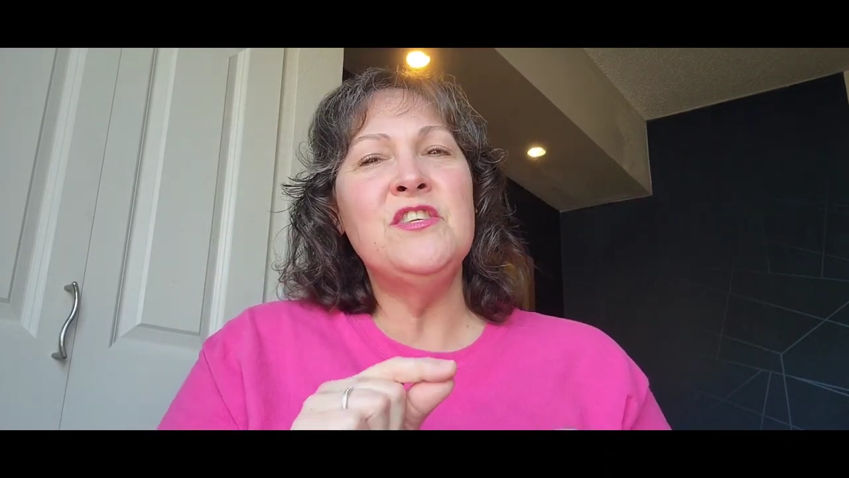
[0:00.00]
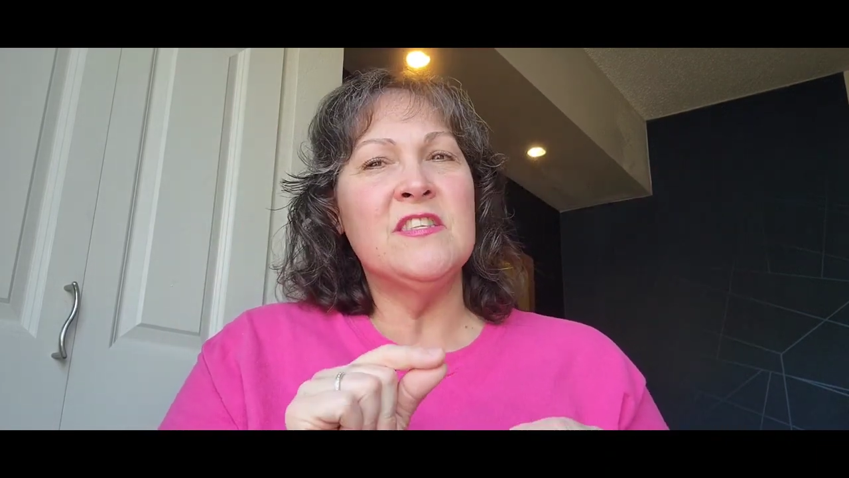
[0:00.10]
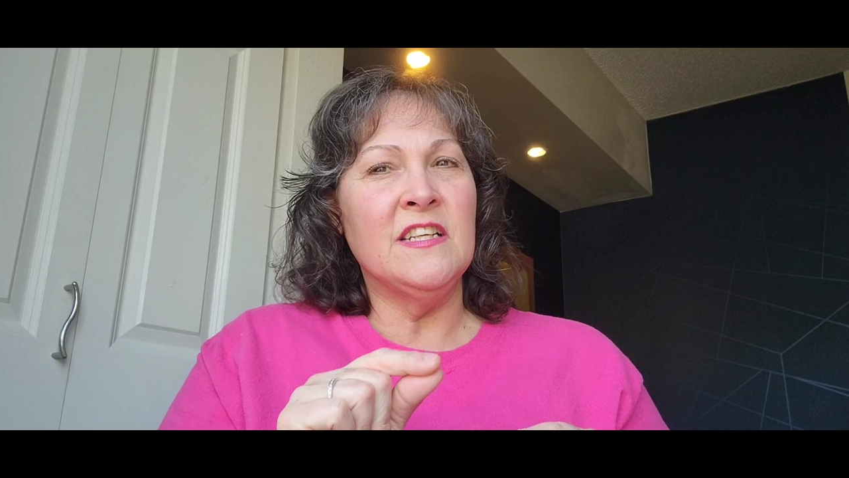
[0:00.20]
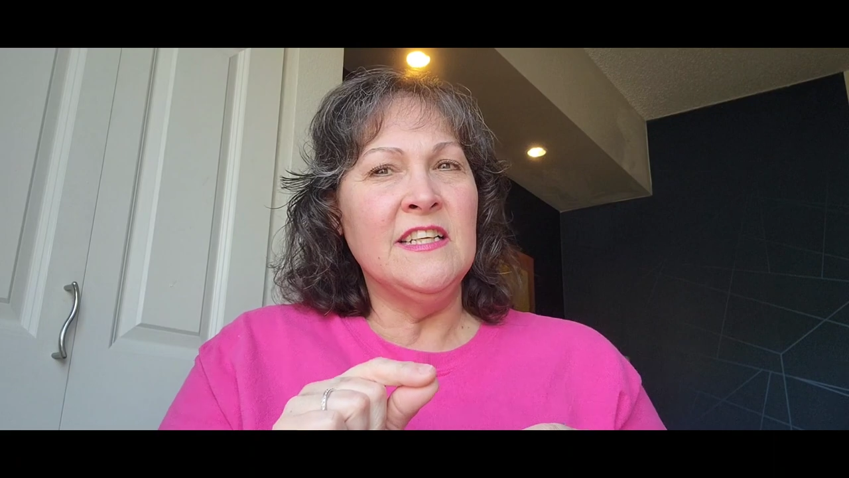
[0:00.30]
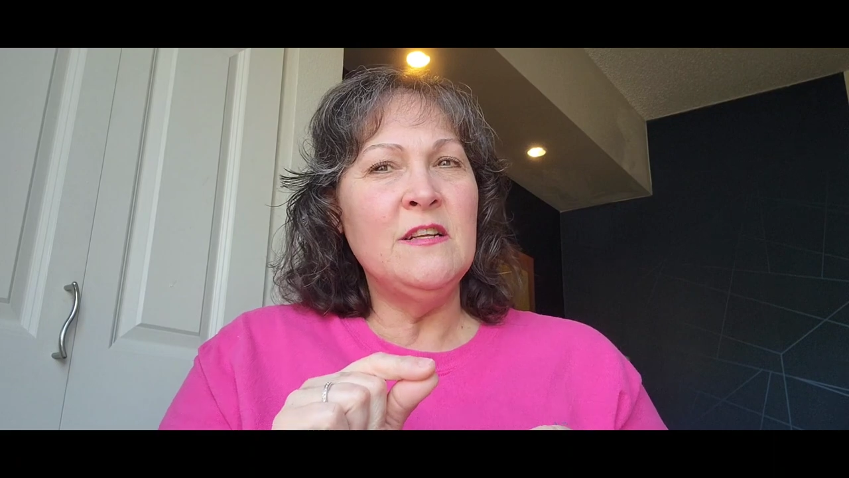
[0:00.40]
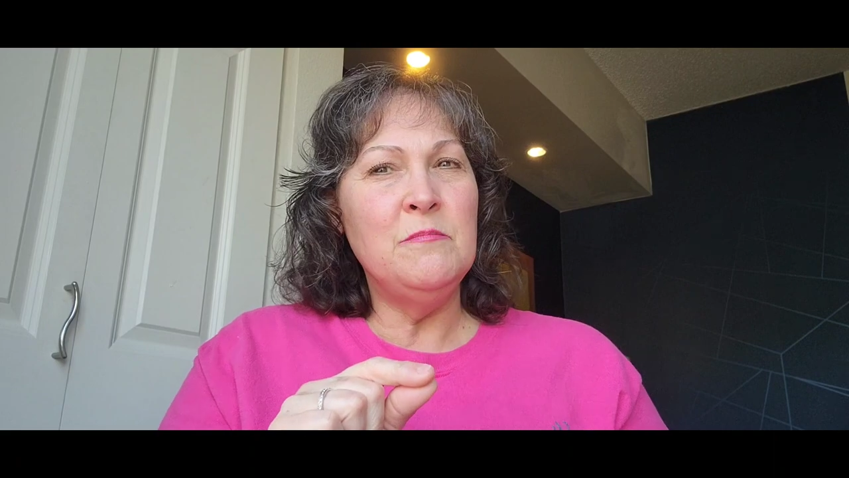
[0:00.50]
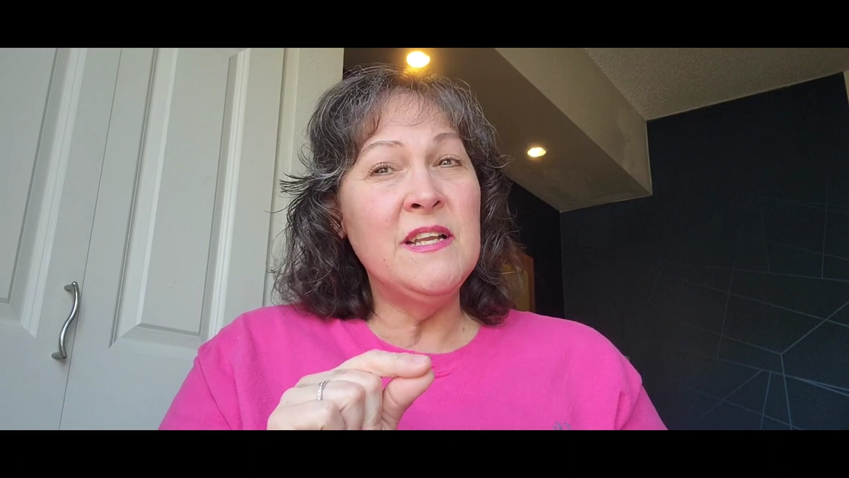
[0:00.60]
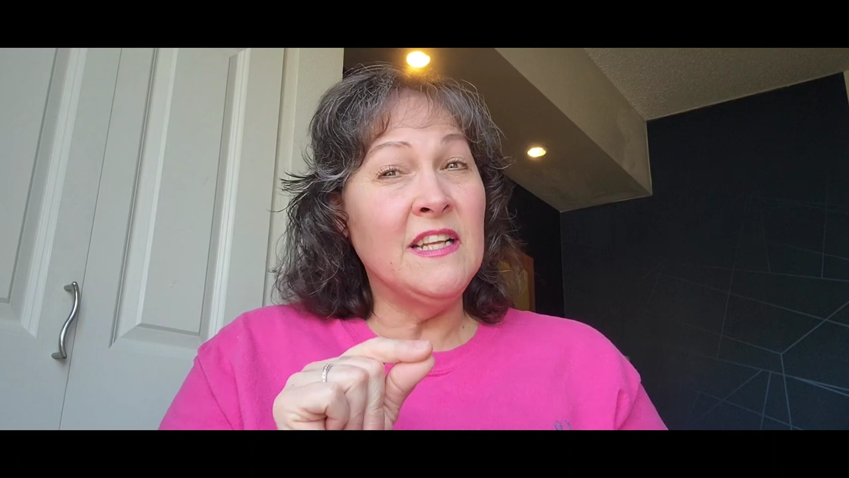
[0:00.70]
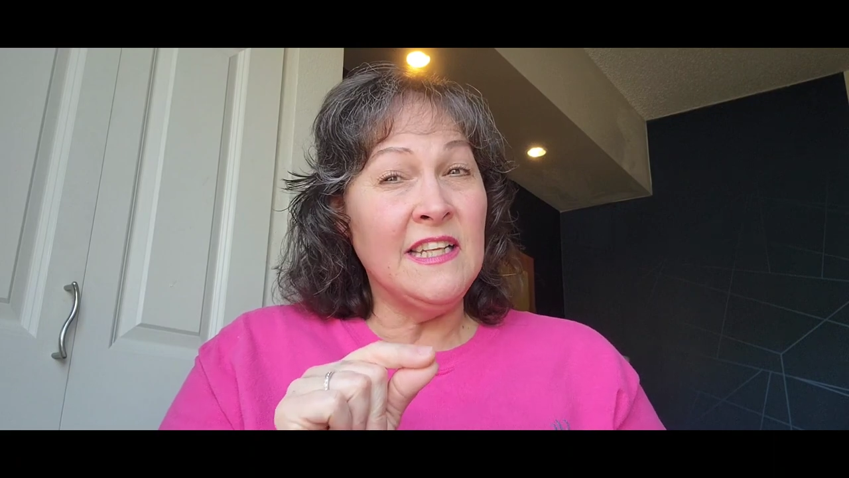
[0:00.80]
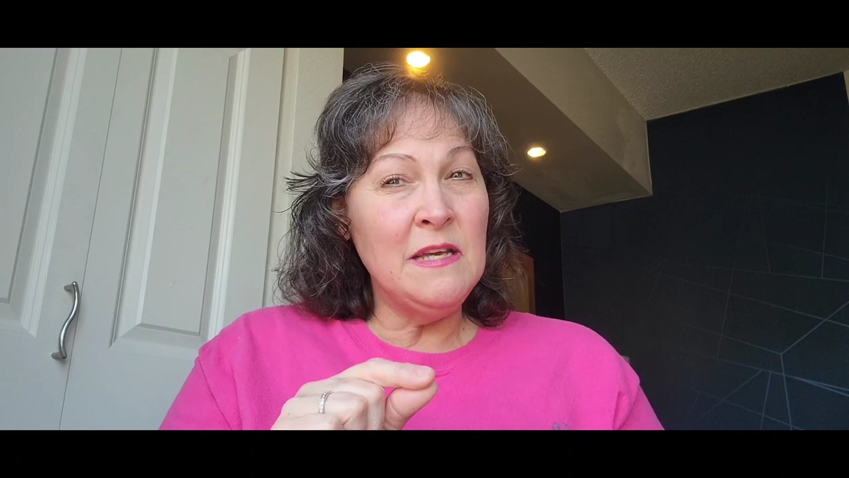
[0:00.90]
just a little
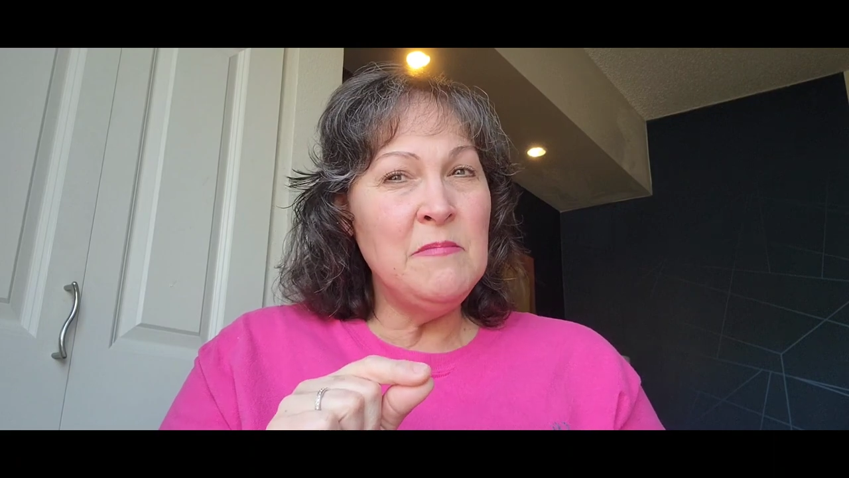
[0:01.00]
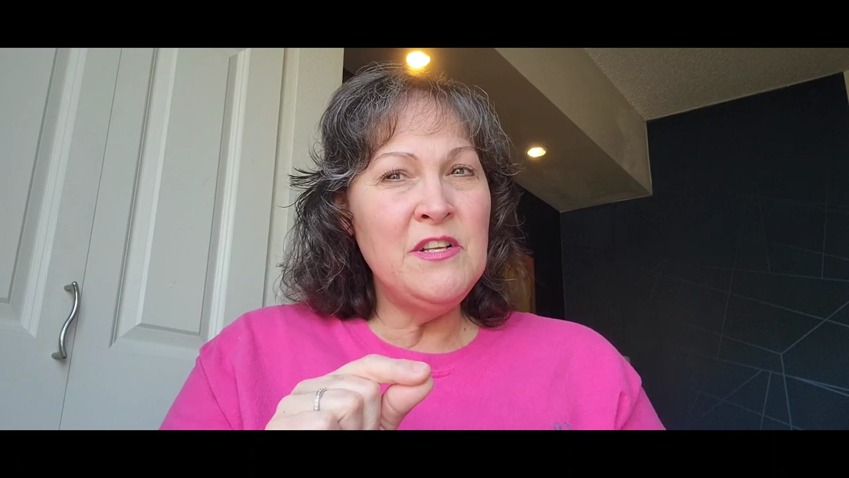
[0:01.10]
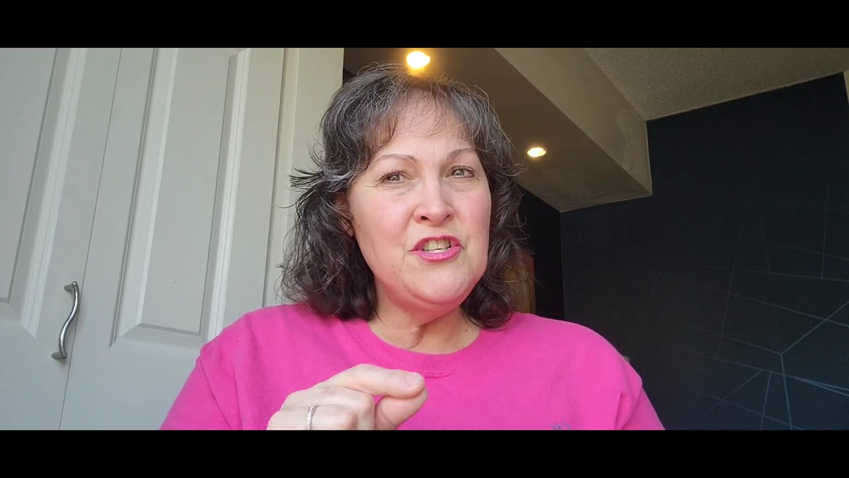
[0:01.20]
bit of lemon